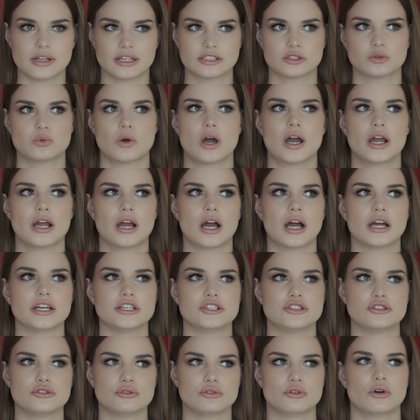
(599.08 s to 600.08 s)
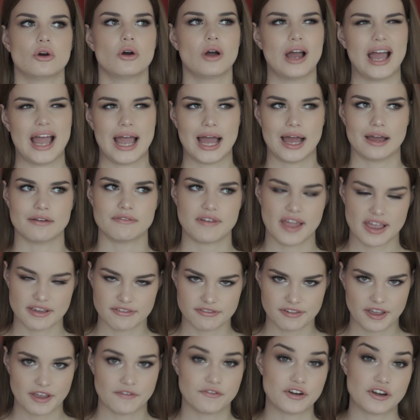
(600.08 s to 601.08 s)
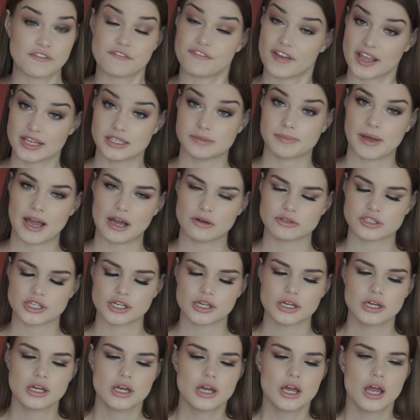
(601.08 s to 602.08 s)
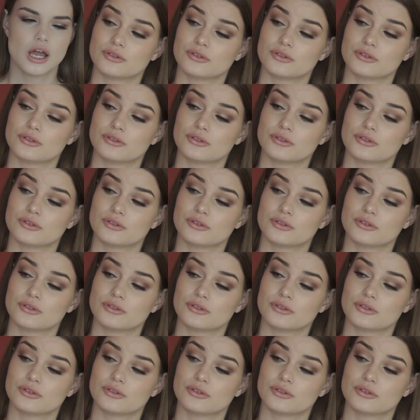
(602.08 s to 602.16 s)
that's why I do not have a favorite face powder.